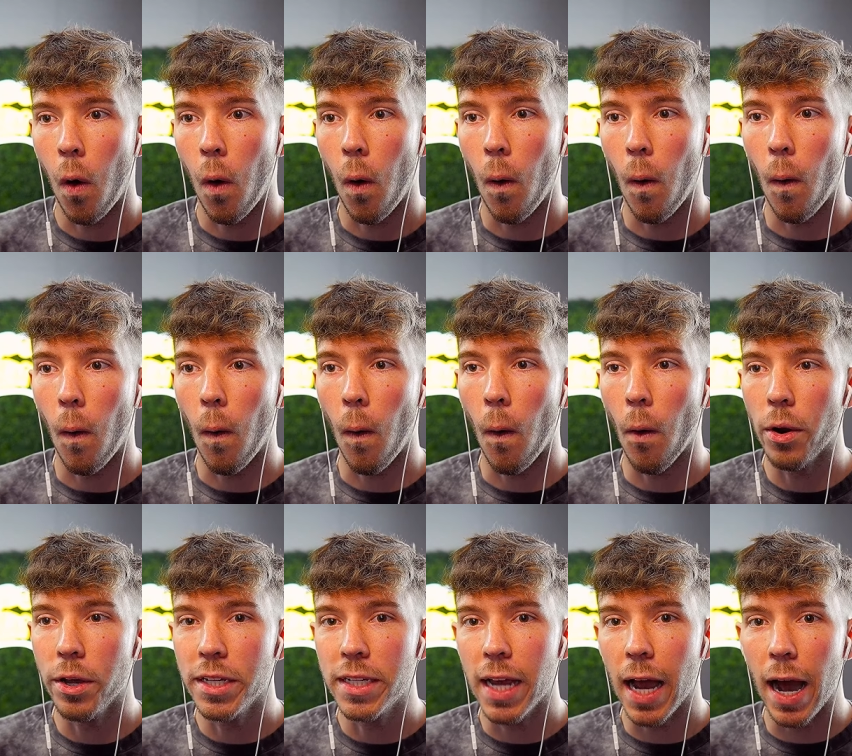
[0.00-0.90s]
Oh,
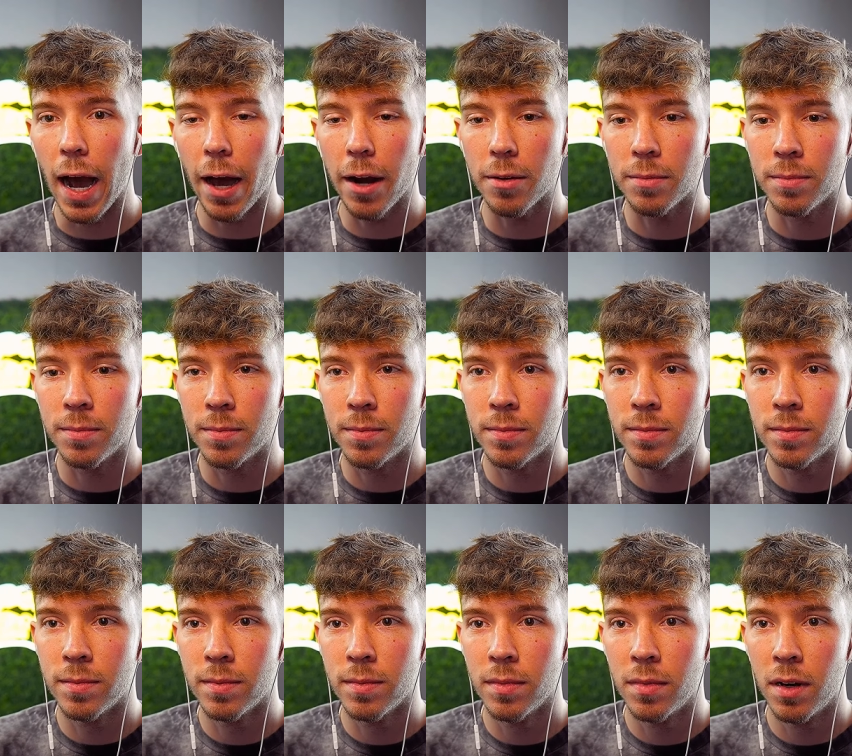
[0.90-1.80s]
he got him.
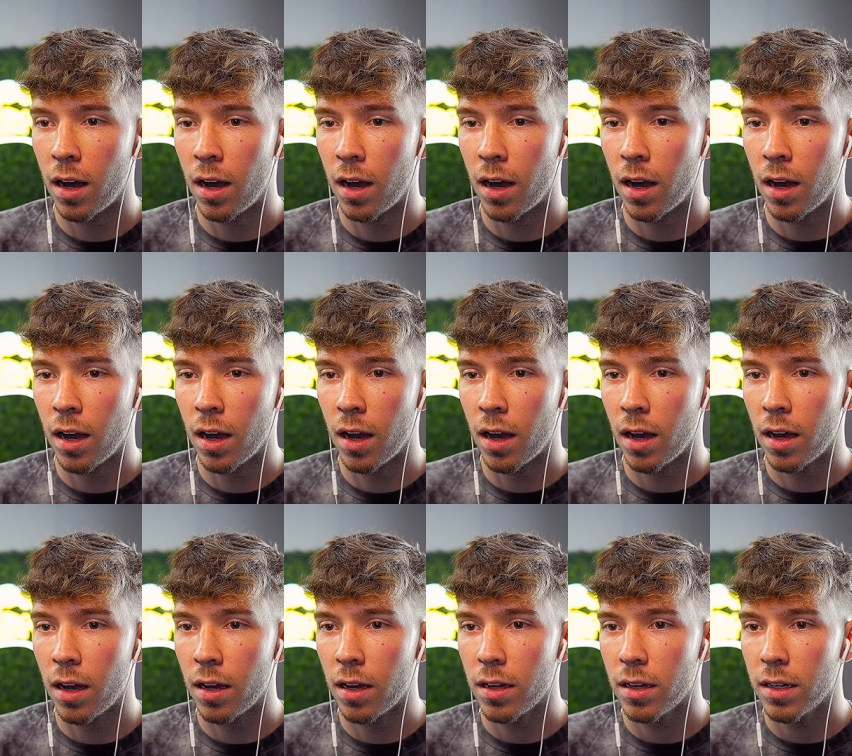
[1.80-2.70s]

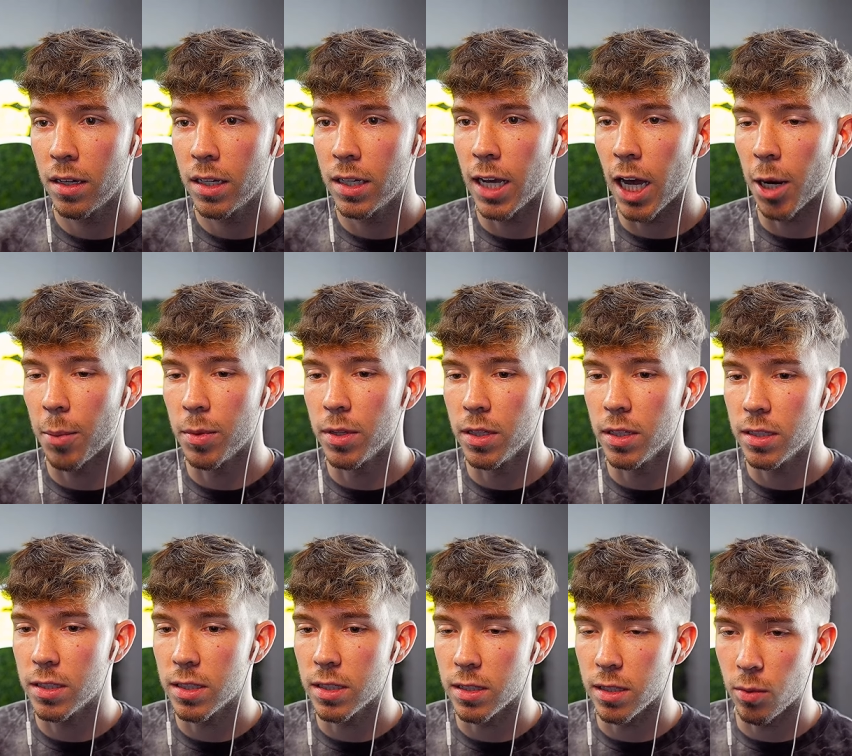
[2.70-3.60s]
He got him in the,
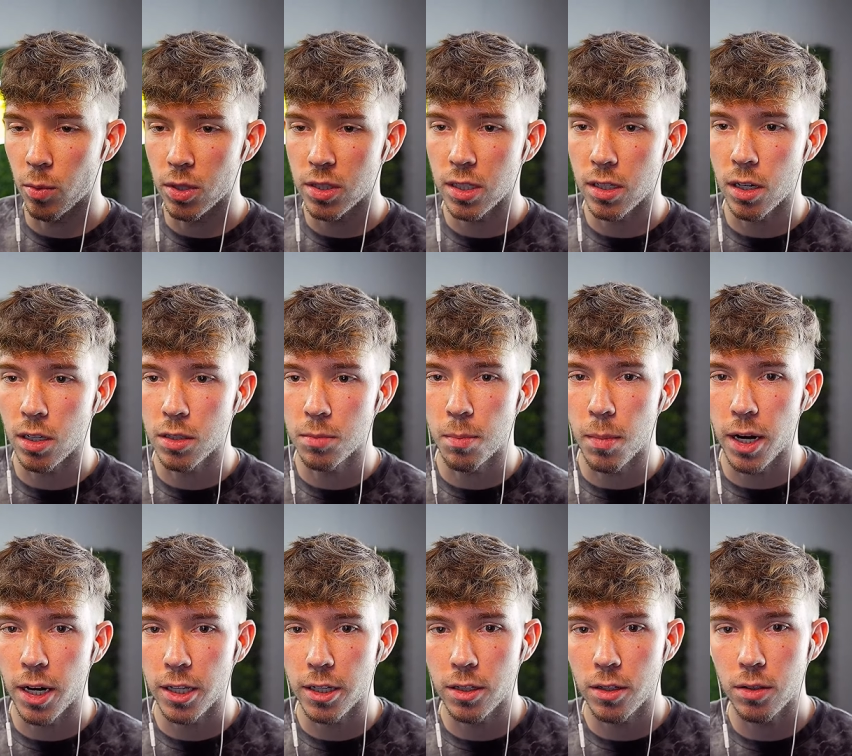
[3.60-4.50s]
is it, what is that called? The
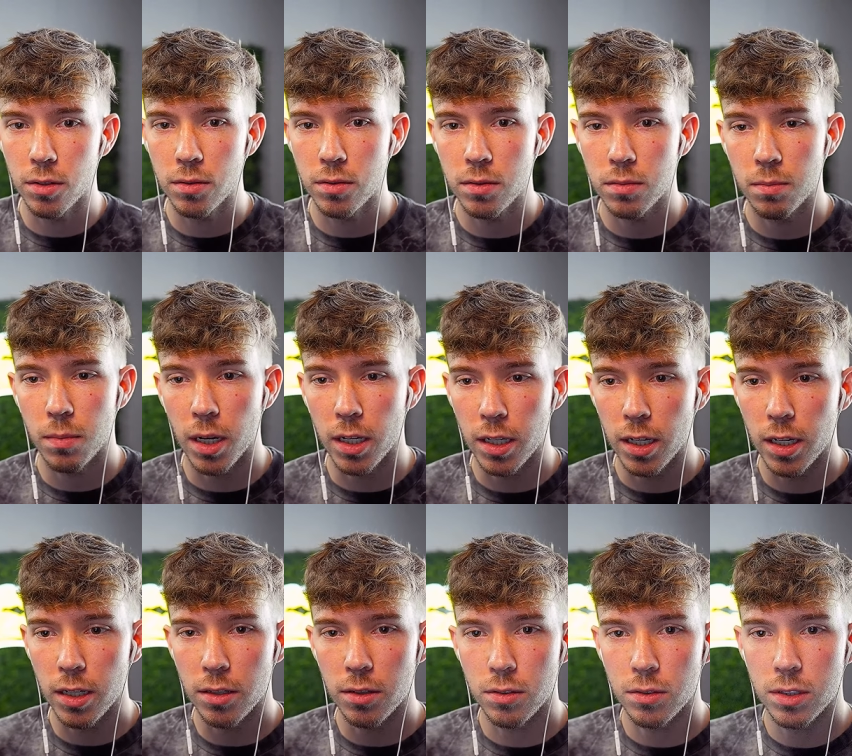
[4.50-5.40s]
maningo,
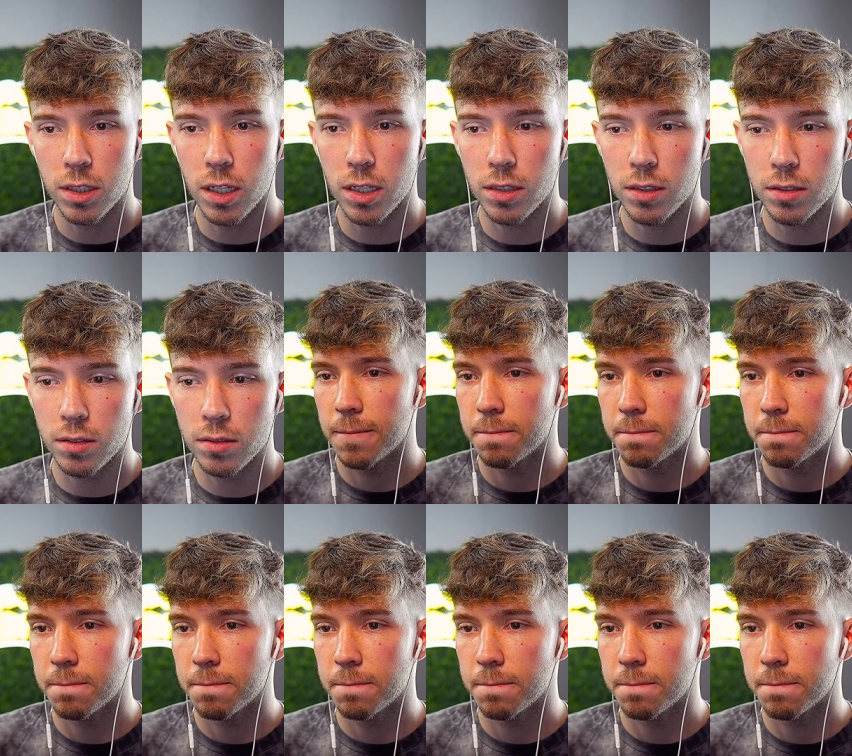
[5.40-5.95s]
Mangekyo Sharingan?